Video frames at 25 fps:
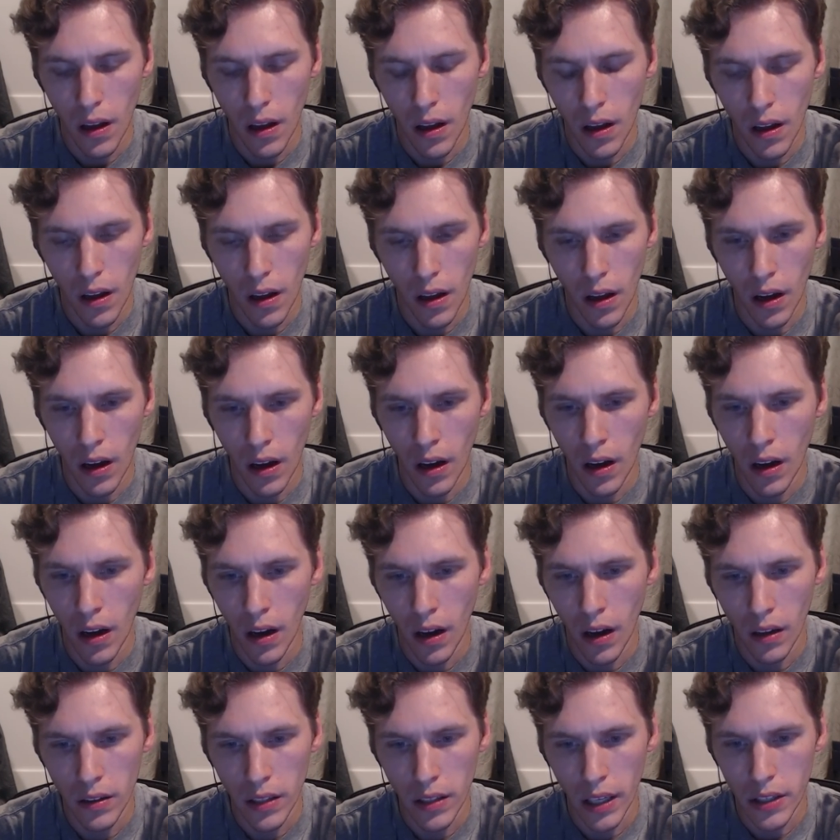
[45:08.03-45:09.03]

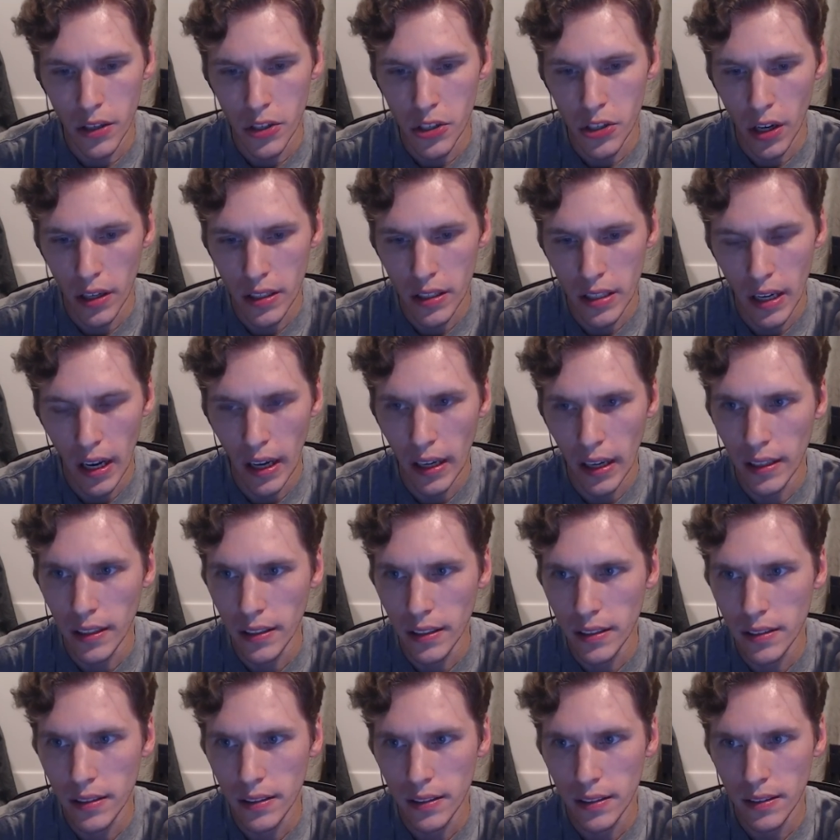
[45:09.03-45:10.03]
uh, like you saw tonight,
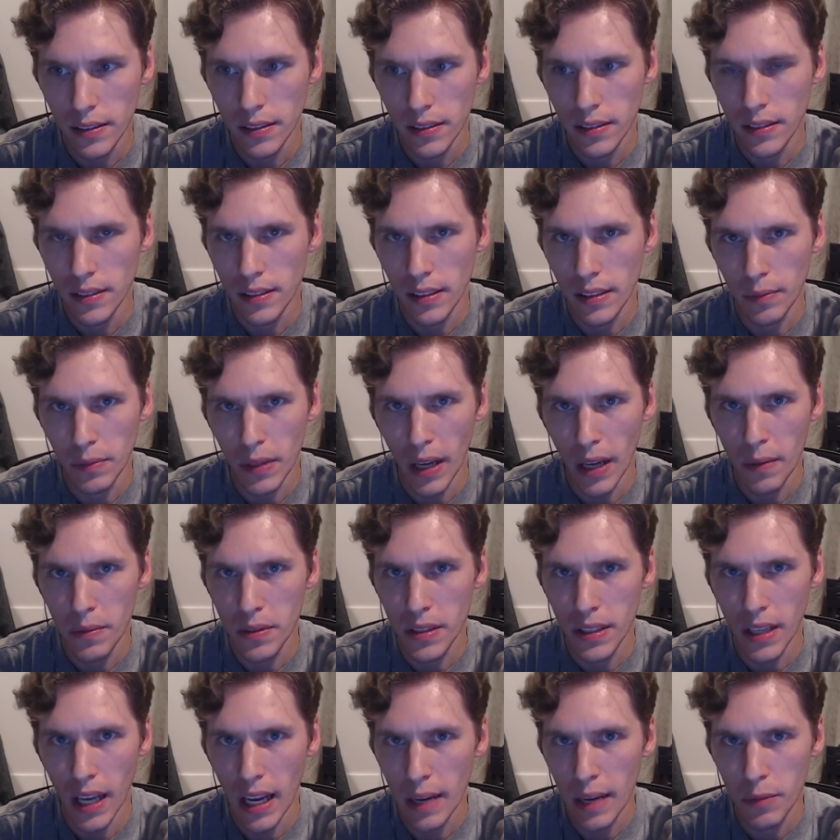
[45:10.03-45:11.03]
sometimes the
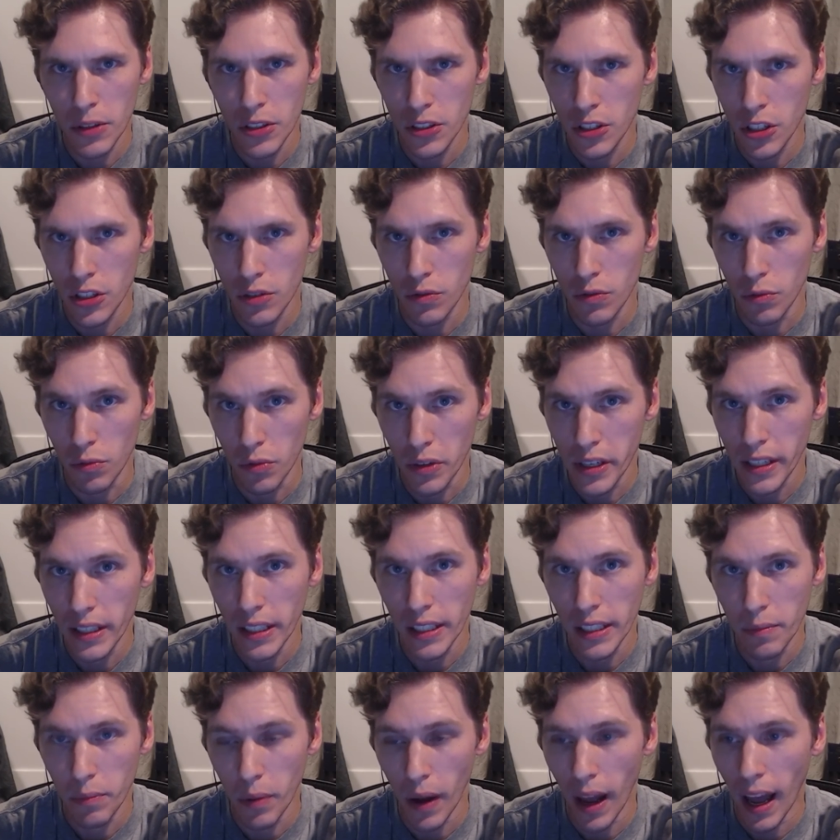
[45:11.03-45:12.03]
game is just really
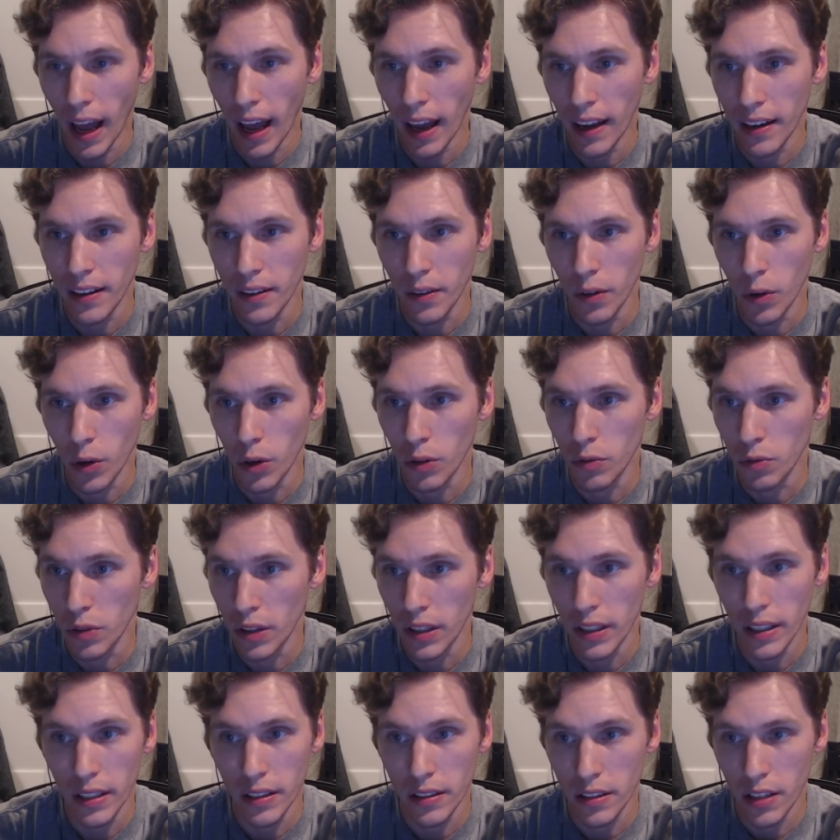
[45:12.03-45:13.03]
bad or
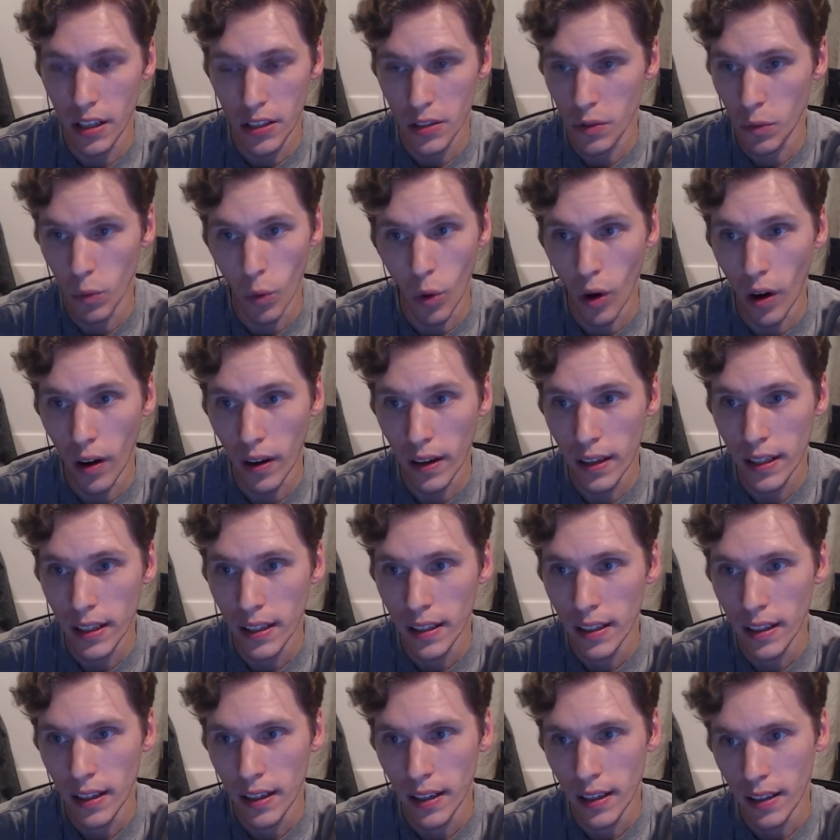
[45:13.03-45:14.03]
really doesn't work.
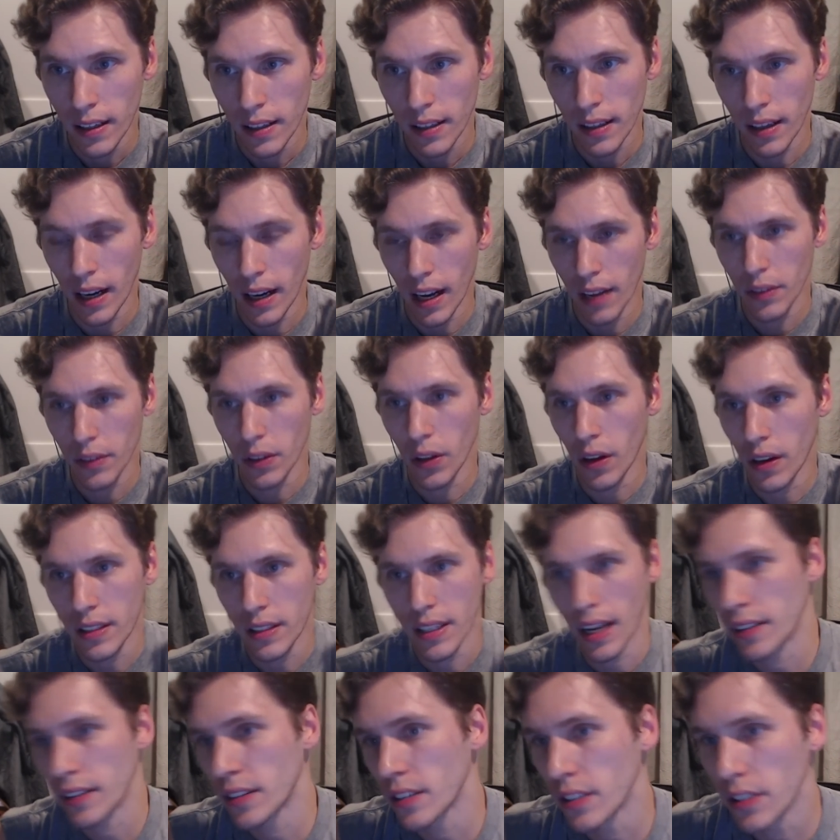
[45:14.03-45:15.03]
And I have a lot of
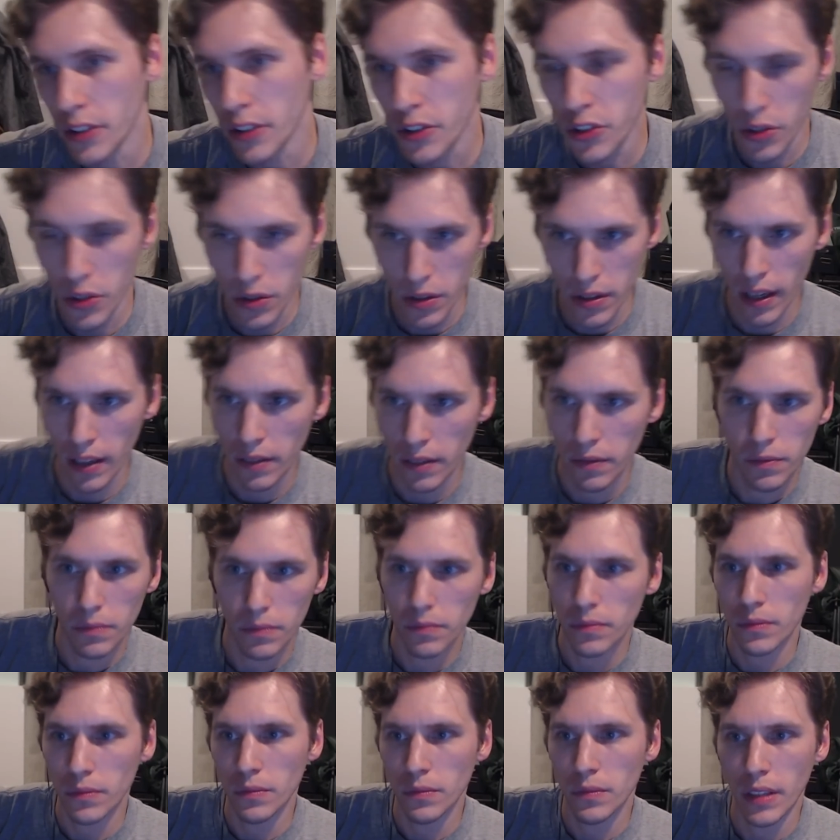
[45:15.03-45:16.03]
technical issues that
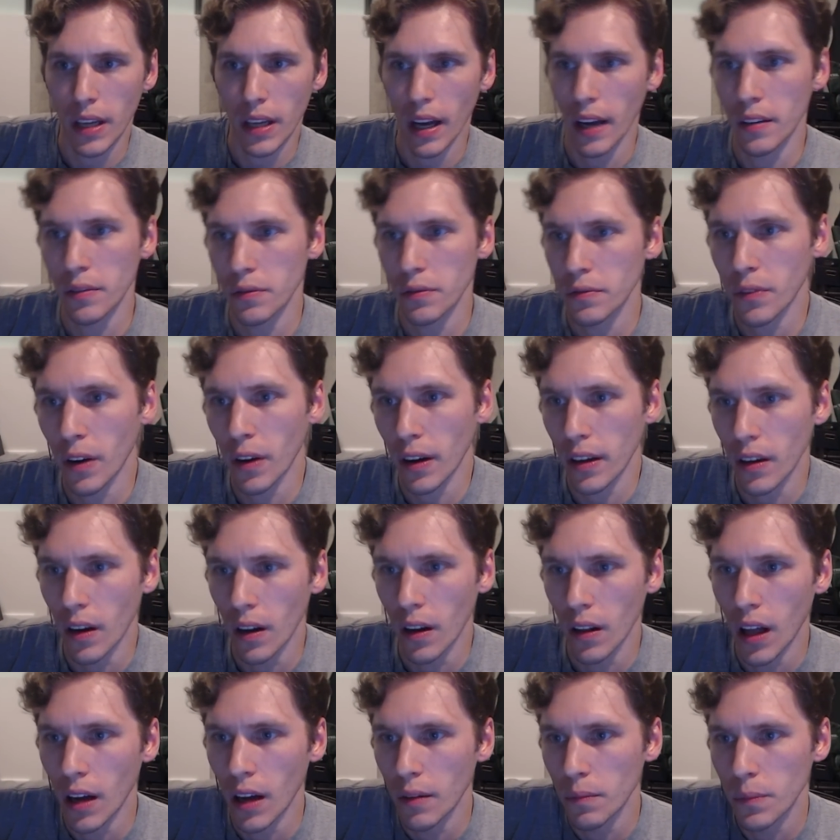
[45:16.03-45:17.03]
kind of fuck it all
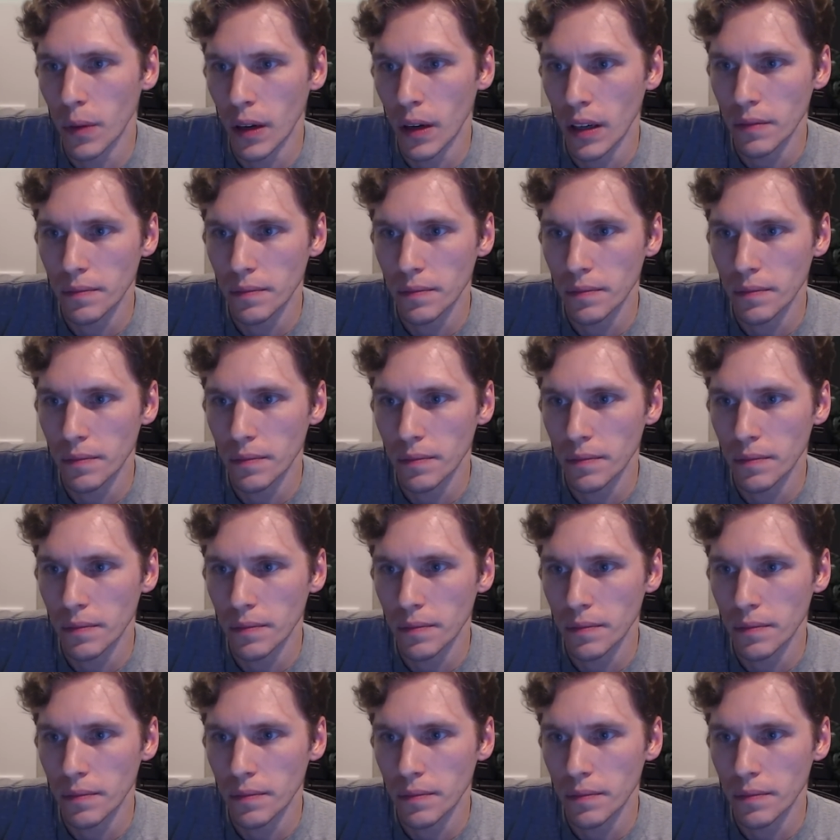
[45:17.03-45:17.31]
up. But